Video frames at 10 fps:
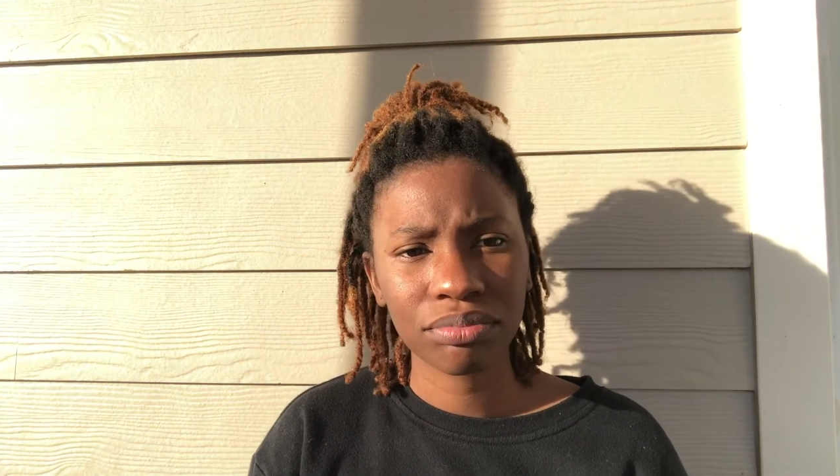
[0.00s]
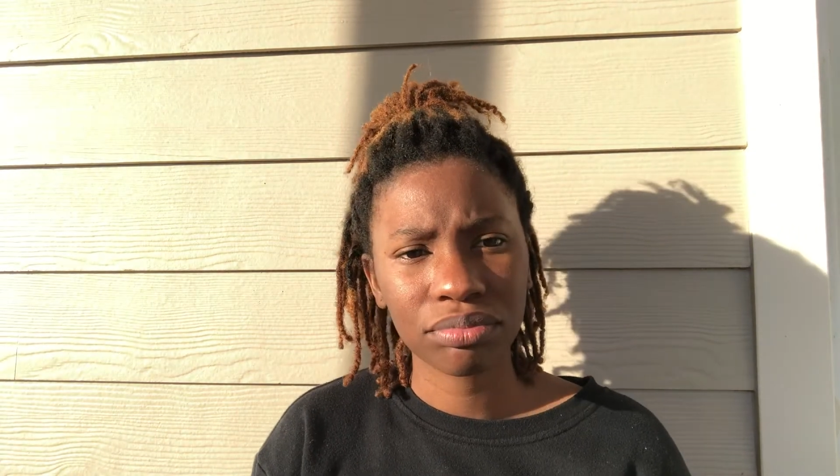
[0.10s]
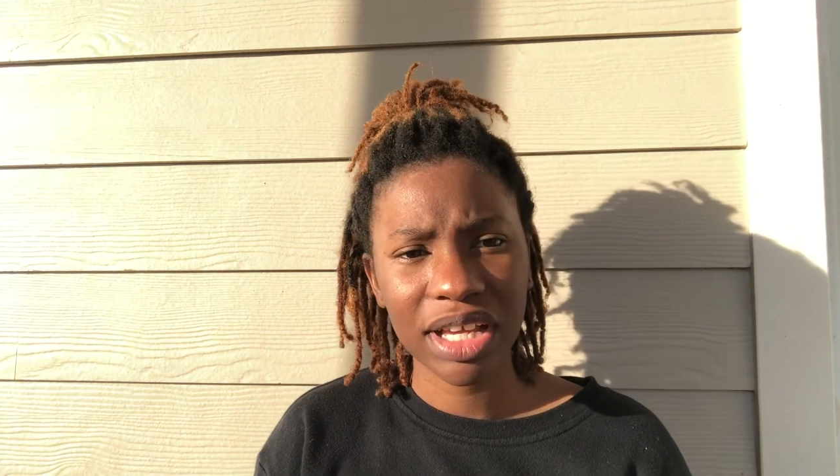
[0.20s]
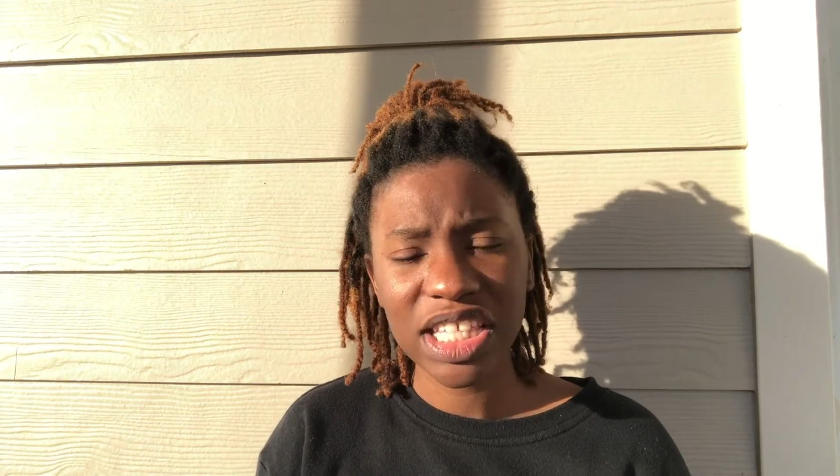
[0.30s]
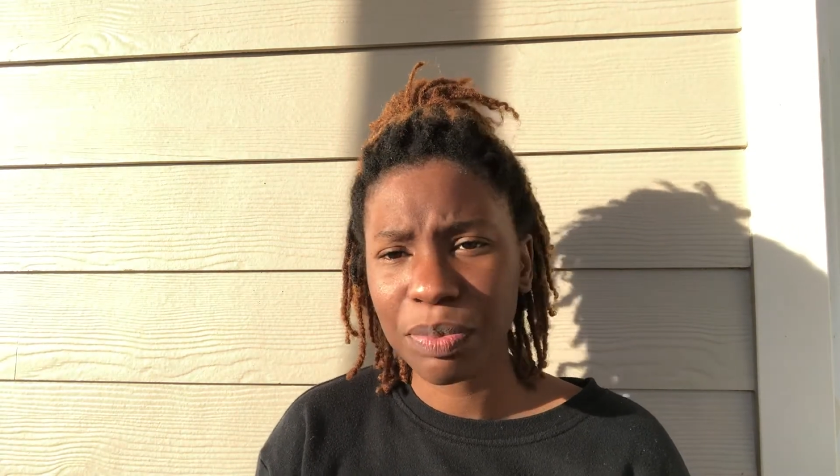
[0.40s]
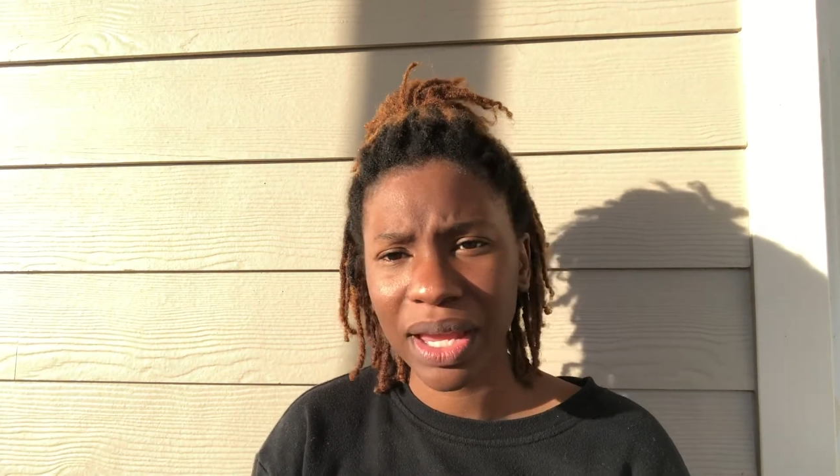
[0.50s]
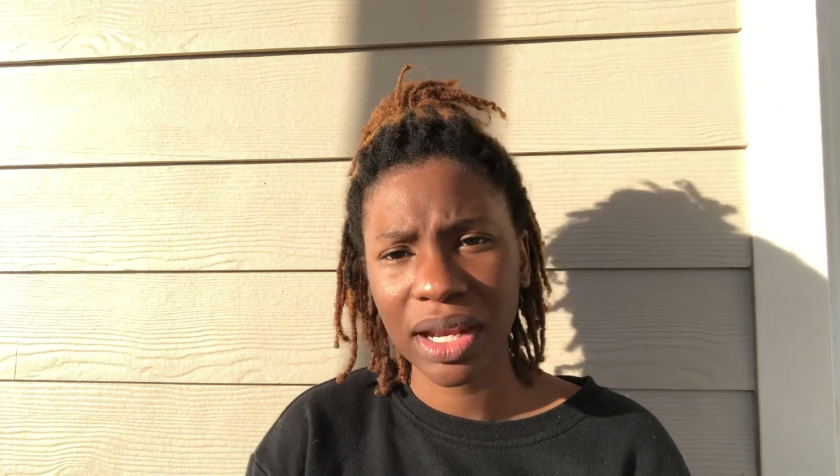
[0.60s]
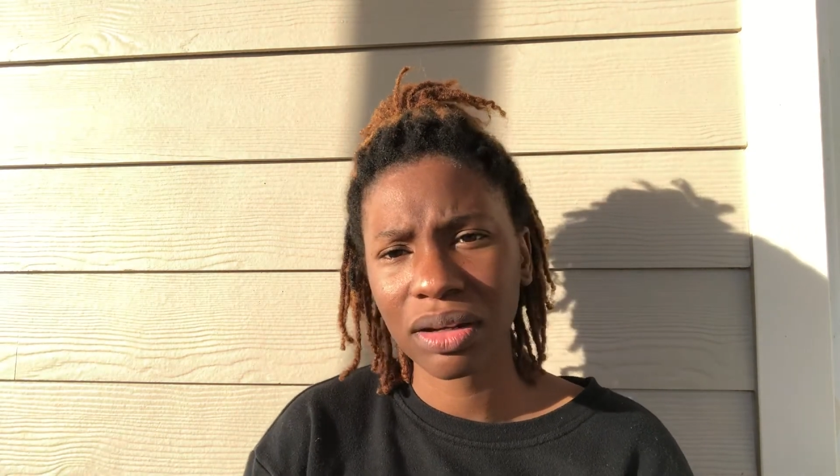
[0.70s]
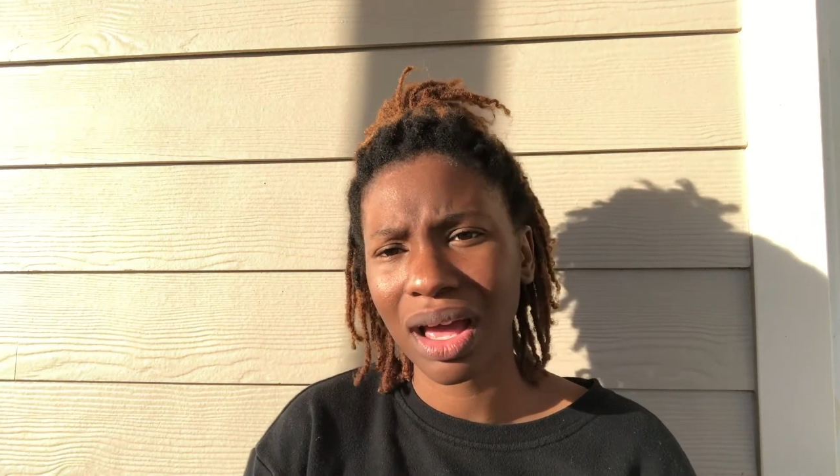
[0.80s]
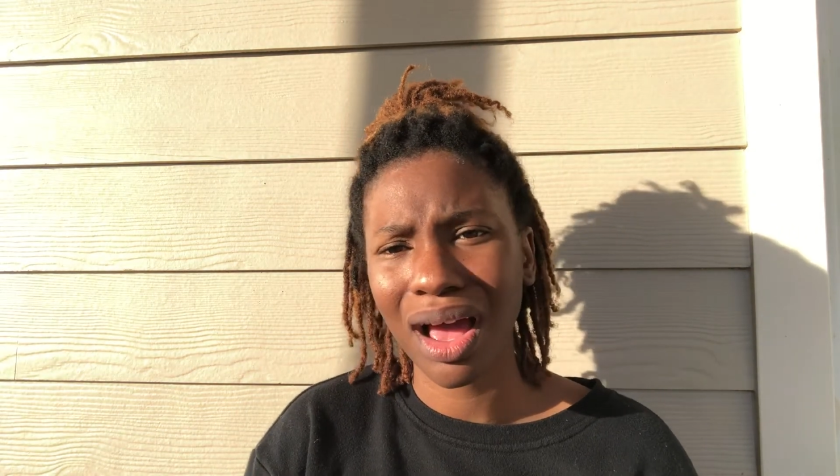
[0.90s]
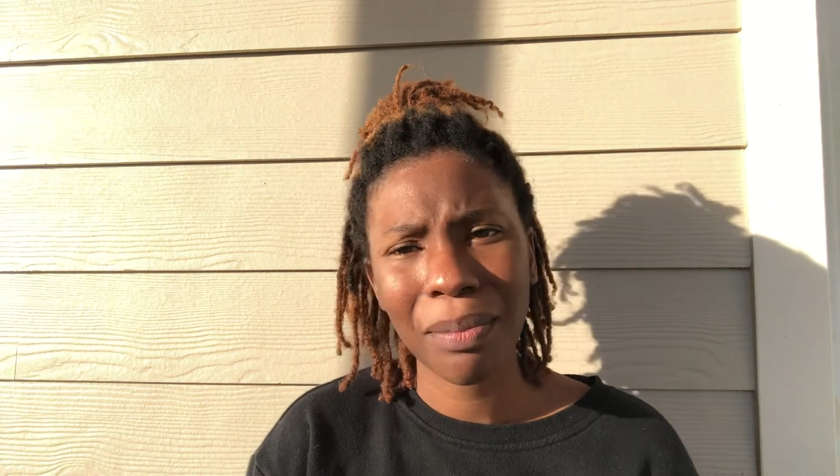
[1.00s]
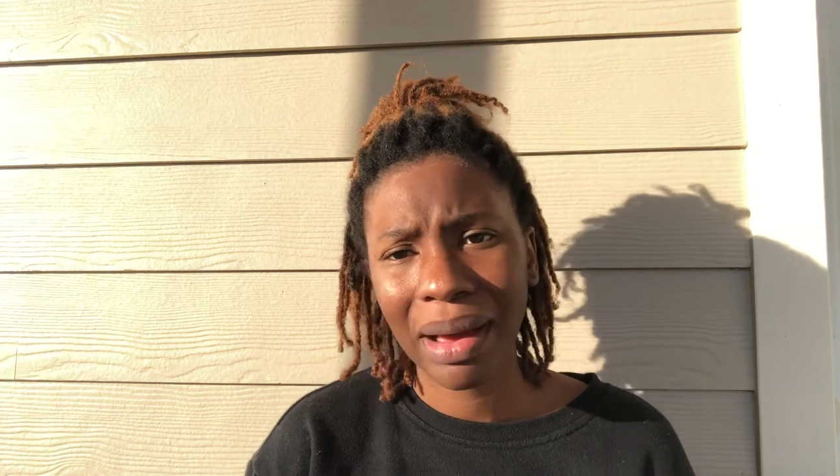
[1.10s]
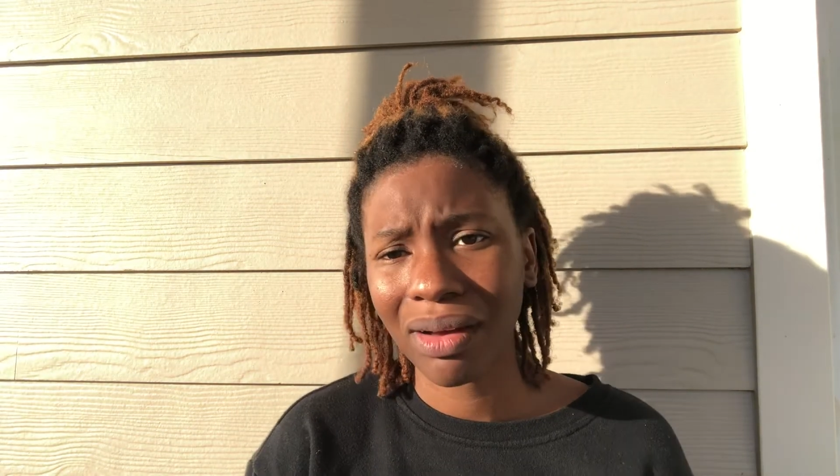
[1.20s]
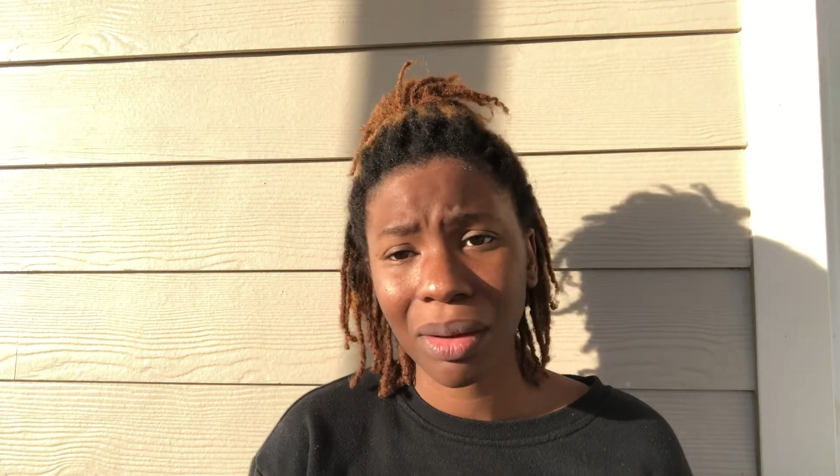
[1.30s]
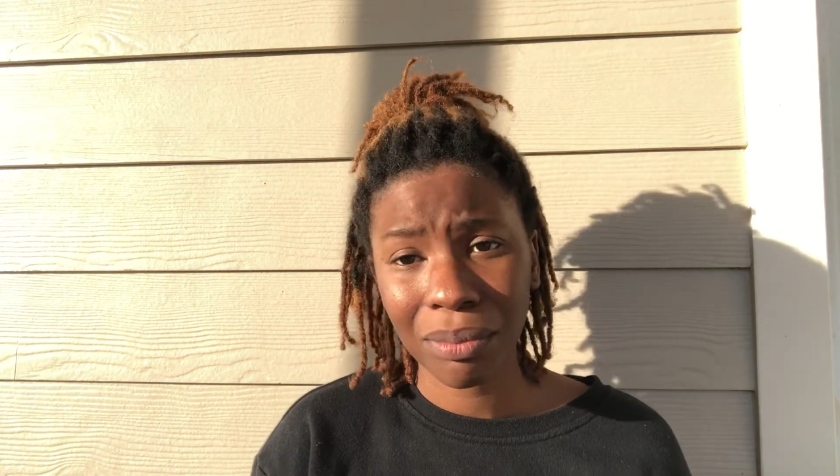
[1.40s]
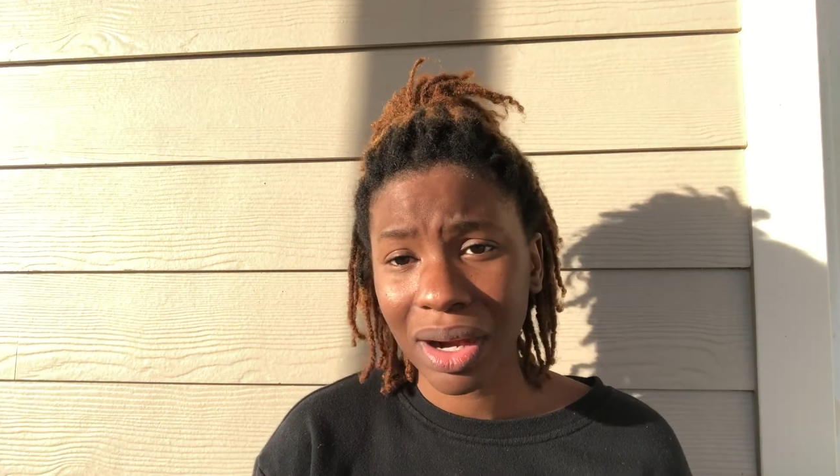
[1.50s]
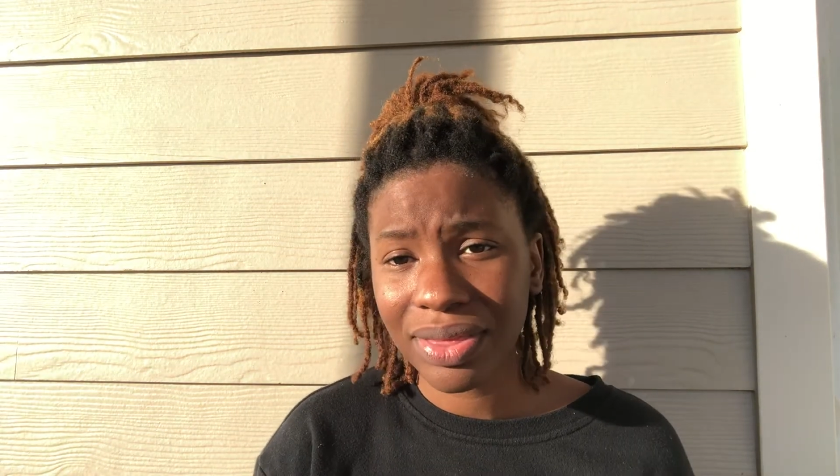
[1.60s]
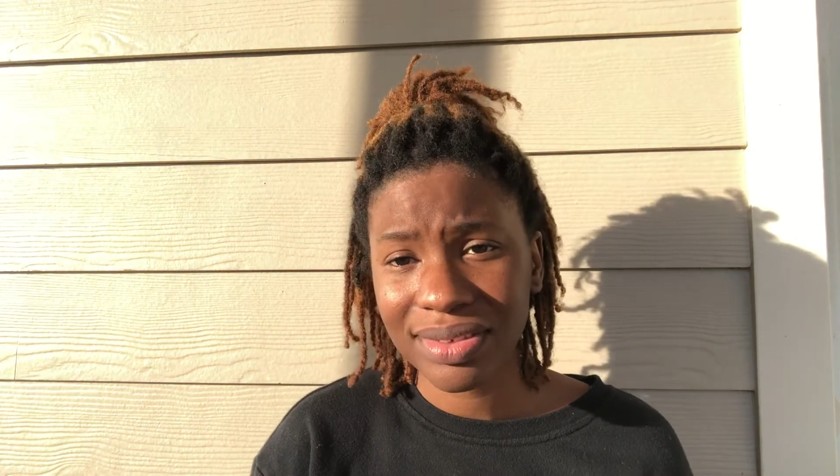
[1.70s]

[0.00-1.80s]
It's been about a month